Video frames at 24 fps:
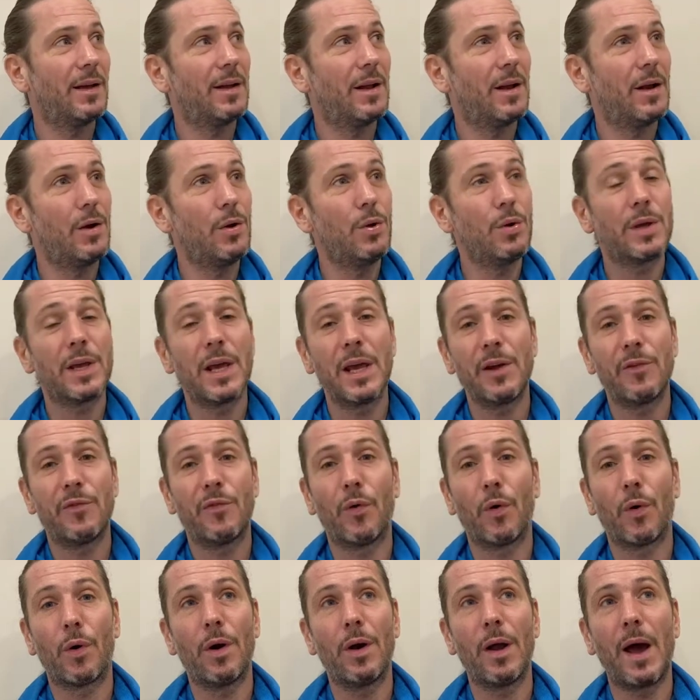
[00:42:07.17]
looking
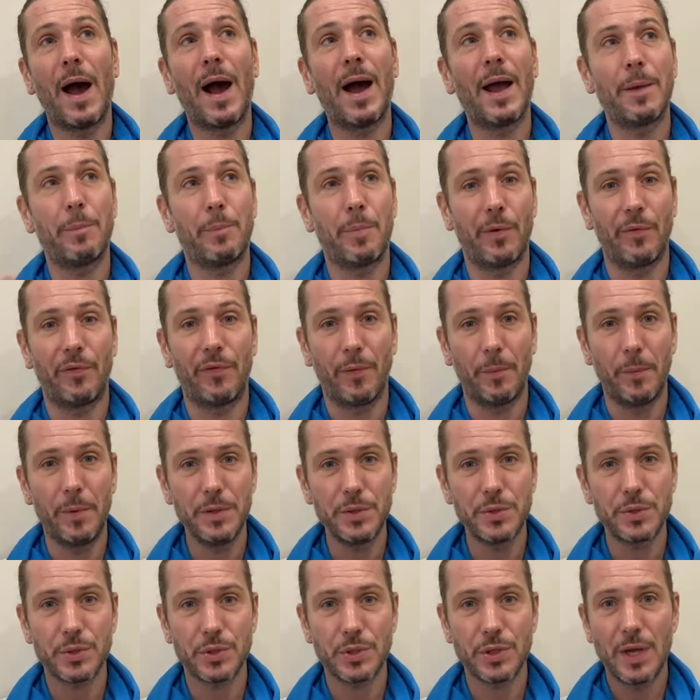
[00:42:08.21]
for high
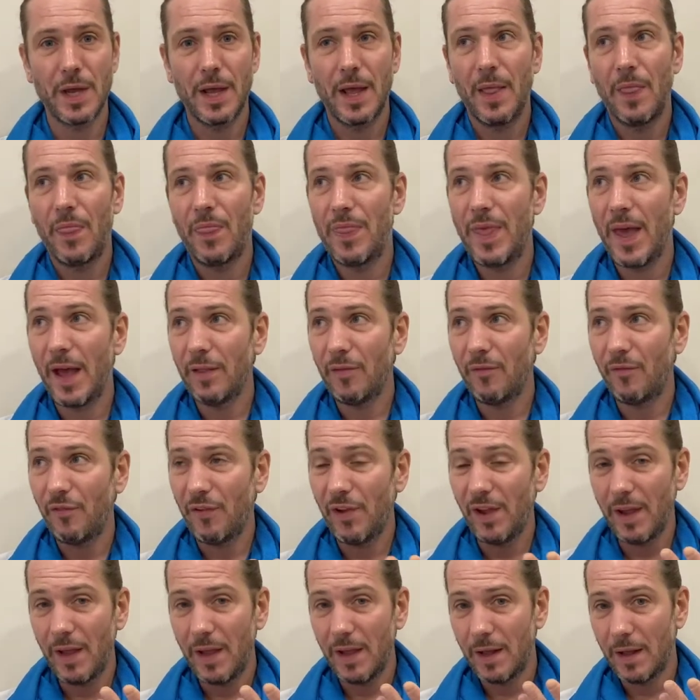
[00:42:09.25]
performance, than
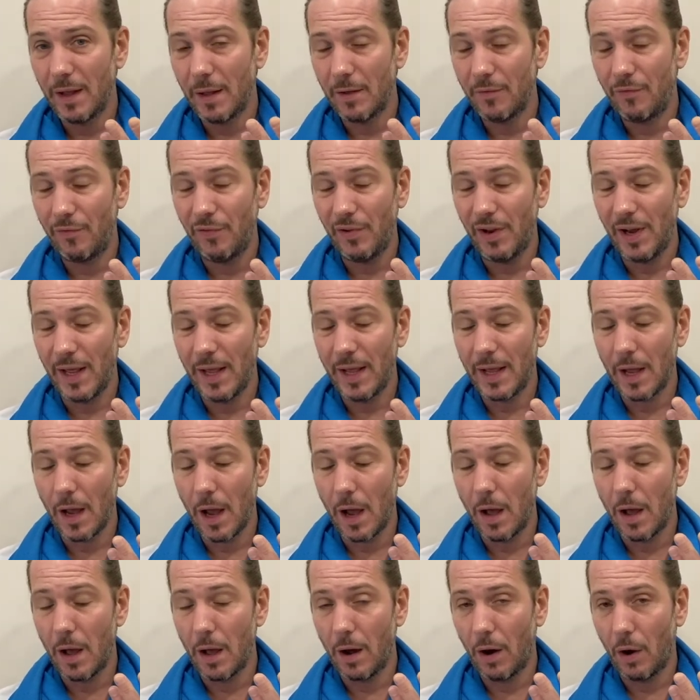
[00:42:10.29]
feeling
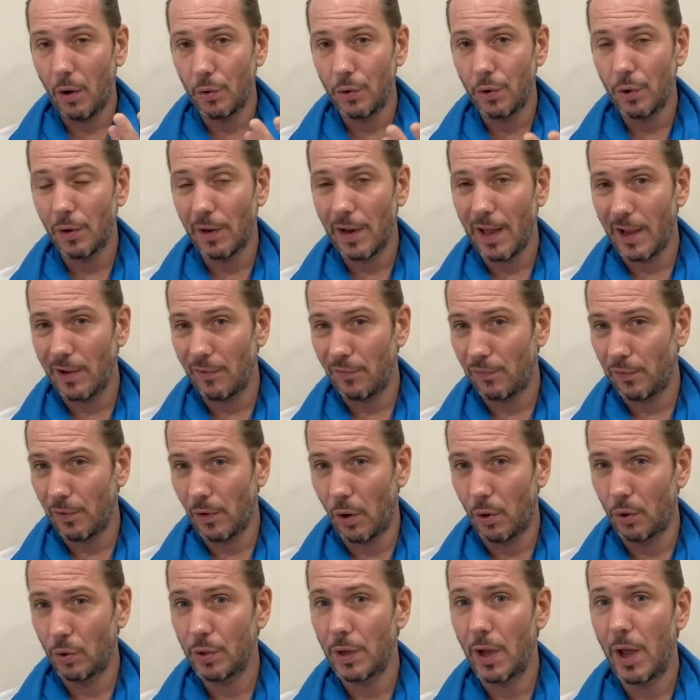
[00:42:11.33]
all your life
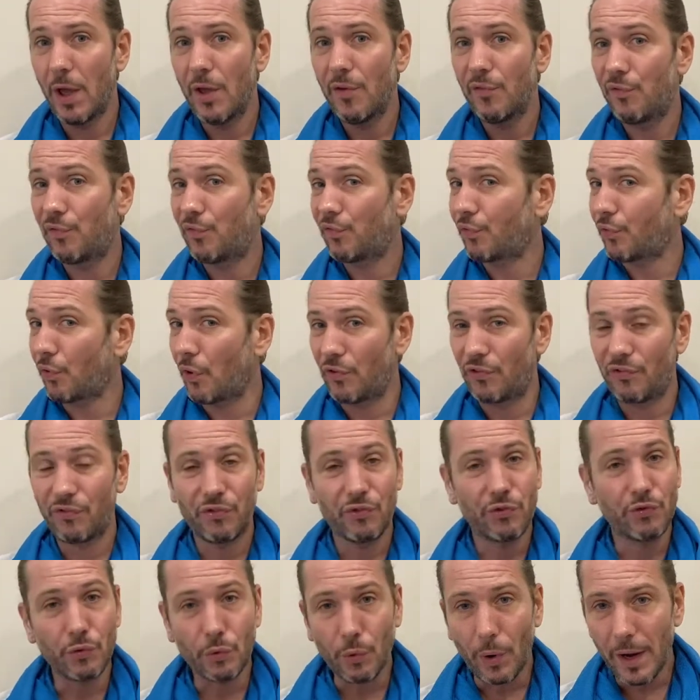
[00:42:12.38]
long
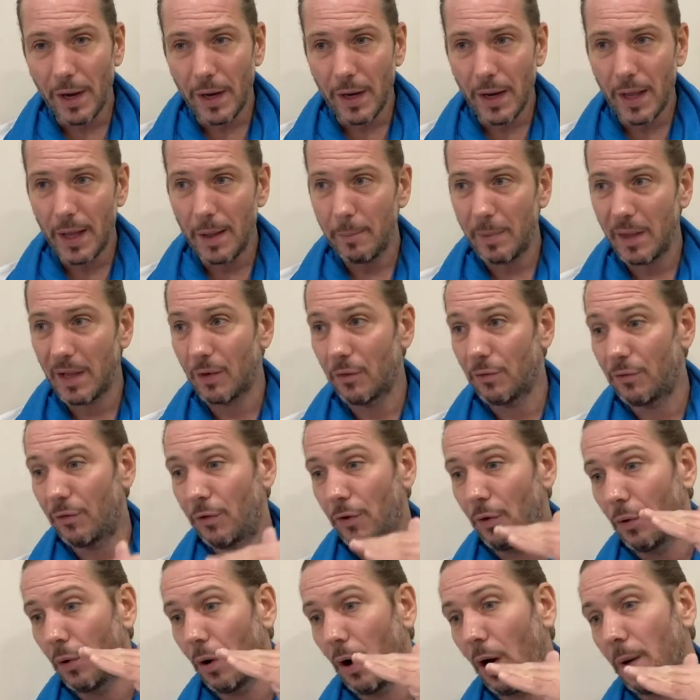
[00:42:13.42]
frustrating because
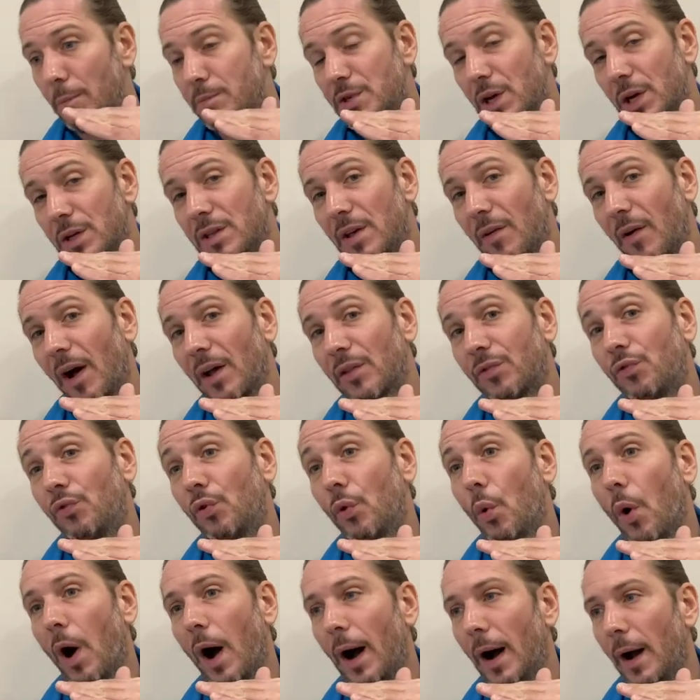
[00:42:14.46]
your objectives are
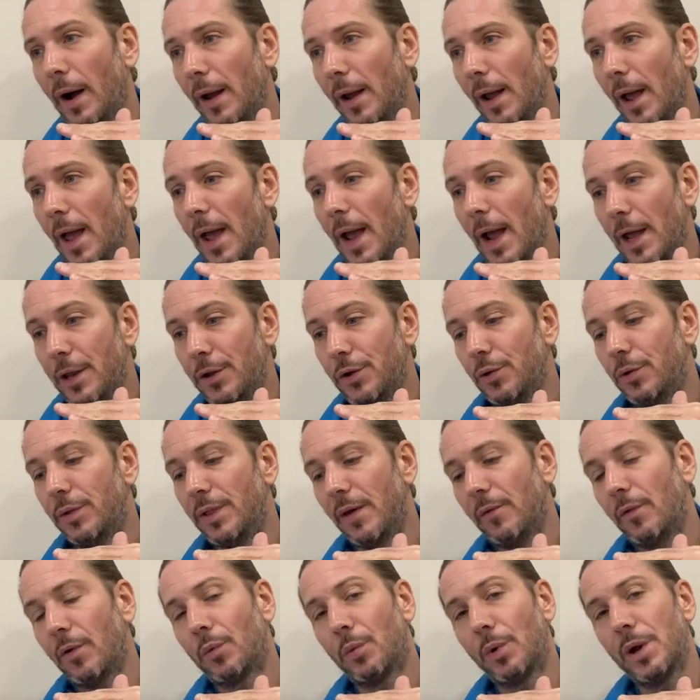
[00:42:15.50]
too high and you
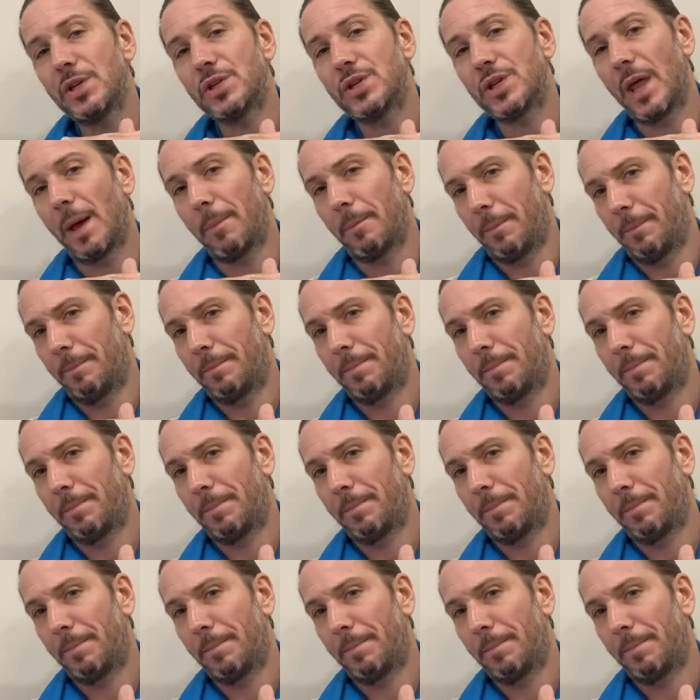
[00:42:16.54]
never reach them.